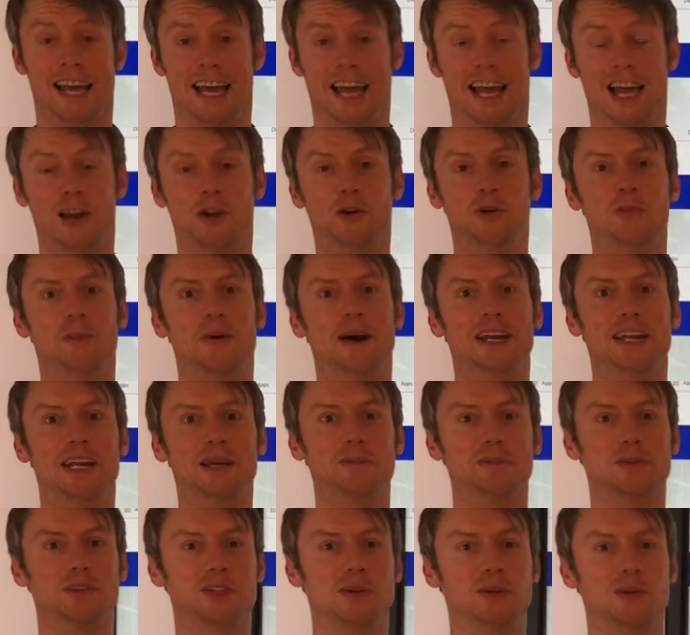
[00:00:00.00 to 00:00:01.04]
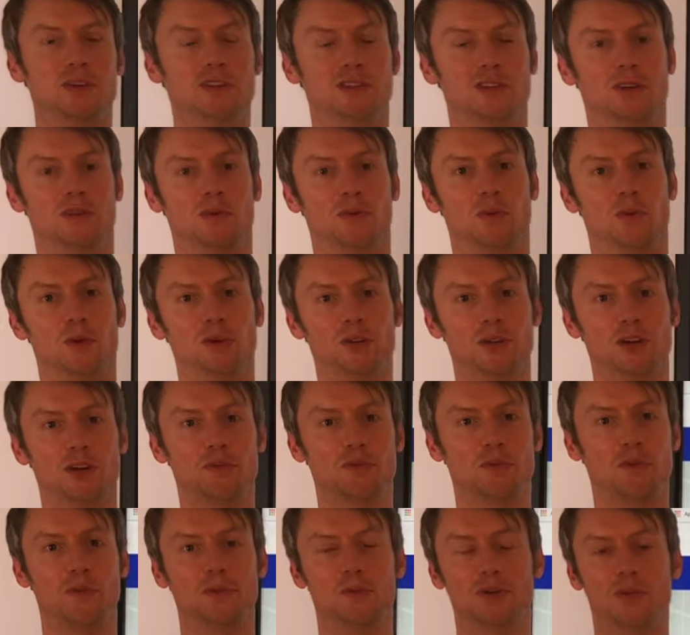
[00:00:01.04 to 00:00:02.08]
Hello, my name is Christian Wolter
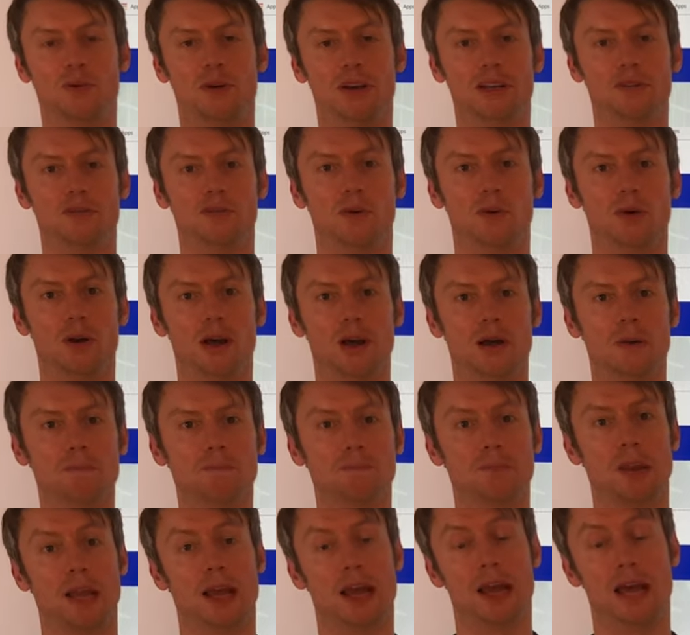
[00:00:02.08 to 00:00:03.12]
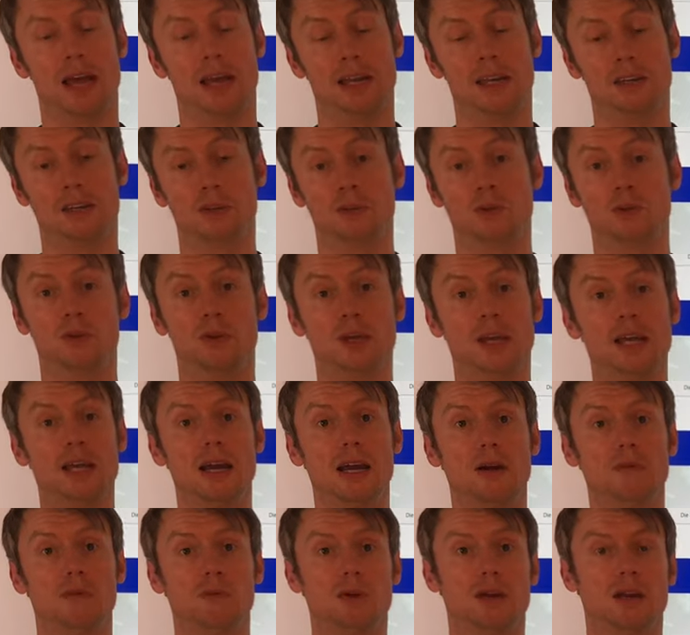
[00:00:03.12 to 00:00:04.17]
from TradeVola, and today
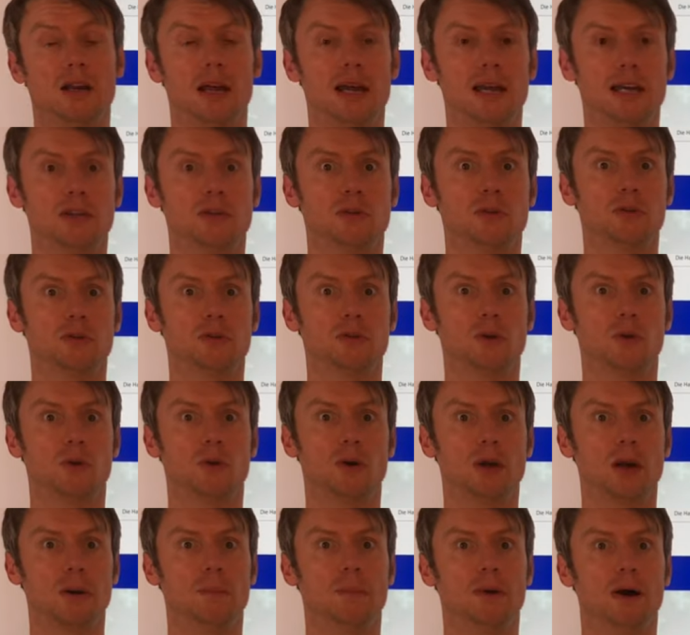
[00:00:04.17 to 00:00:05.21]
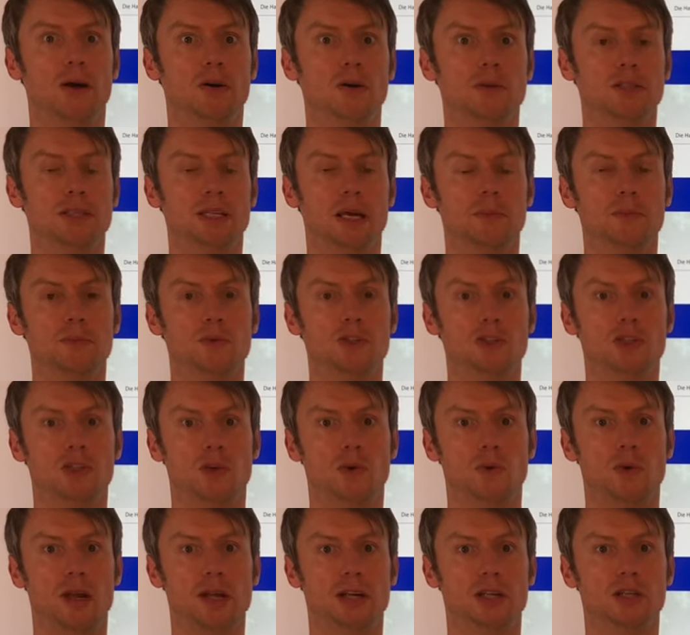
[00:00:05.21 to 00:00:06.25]
I would like to talk about some
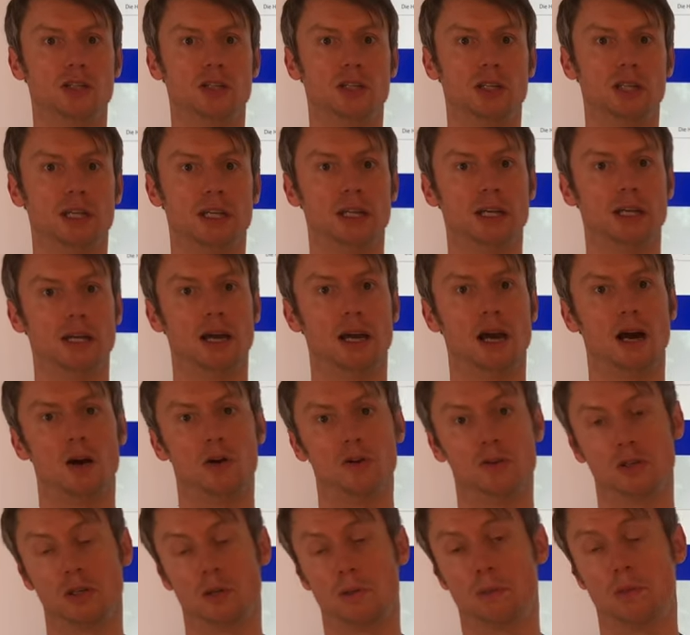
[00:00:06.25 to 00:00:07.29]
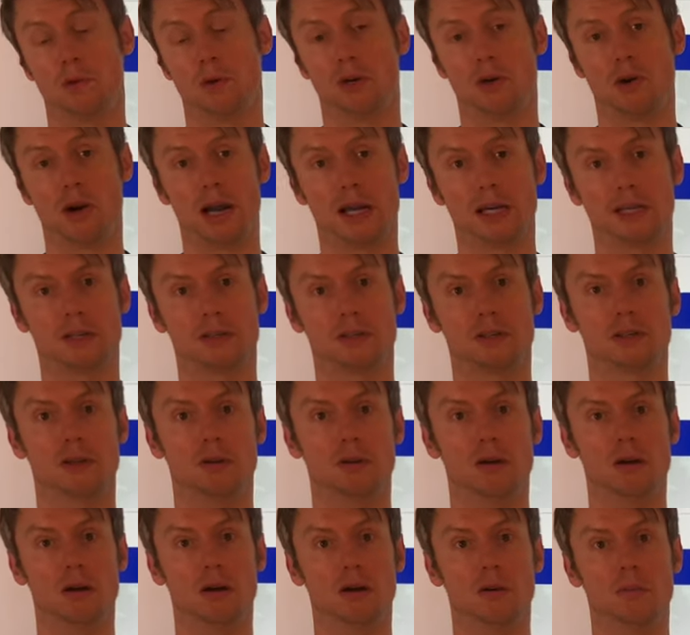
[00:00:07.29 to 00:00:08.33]
strategy, how to protect
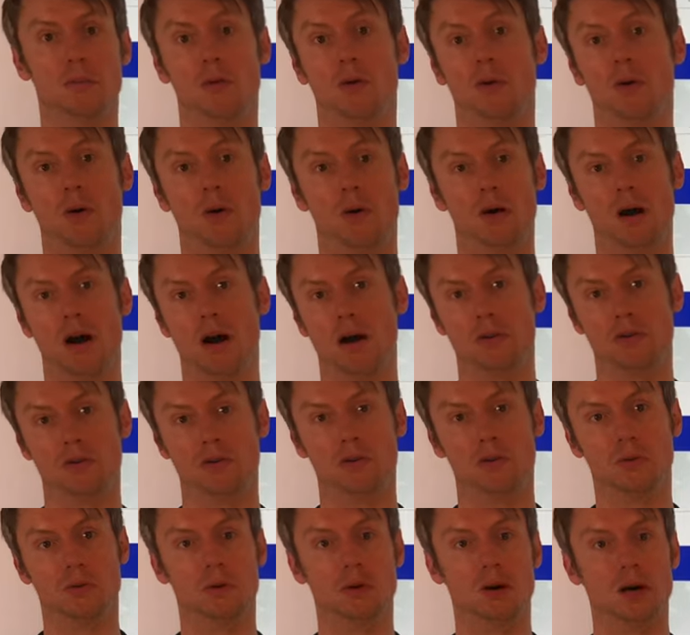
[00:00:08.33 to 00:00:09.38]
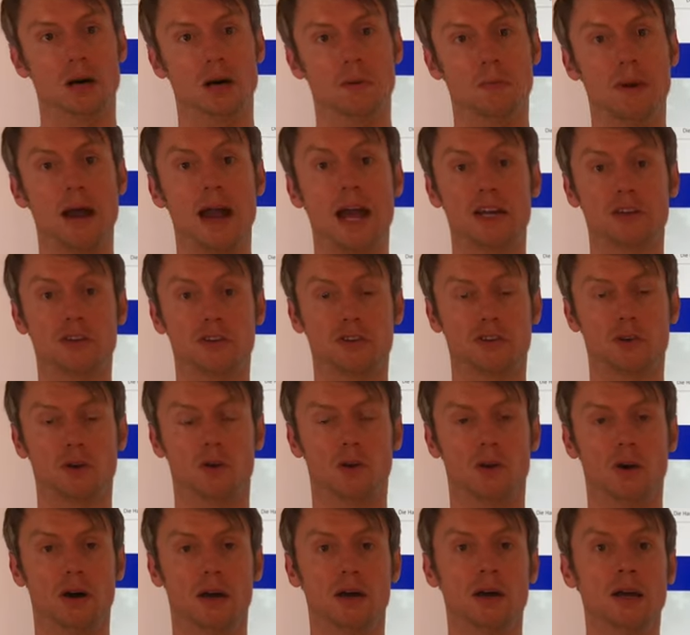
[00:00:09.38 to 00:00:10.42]
or how to hedge
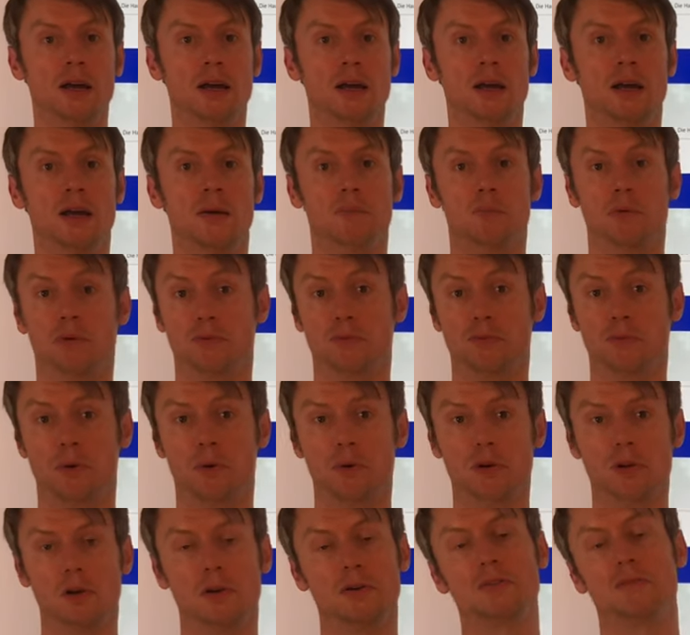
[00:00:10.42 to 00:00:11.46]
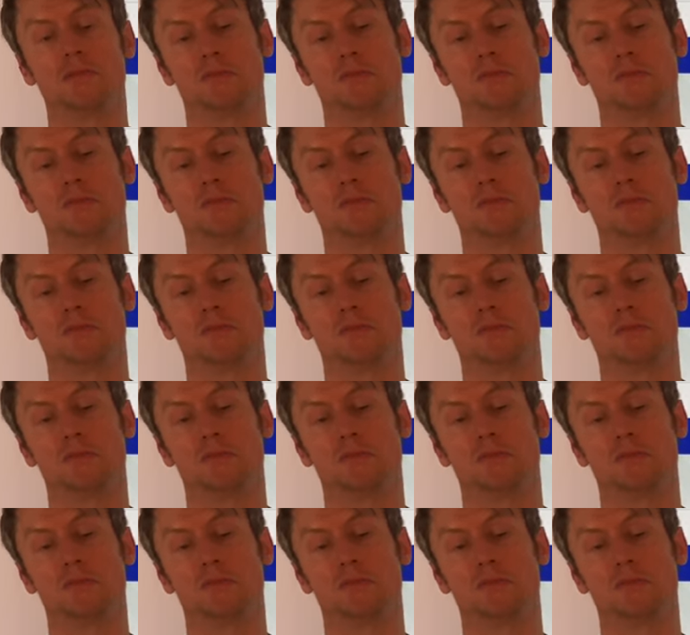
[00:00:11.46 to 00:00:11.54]
your portfolio.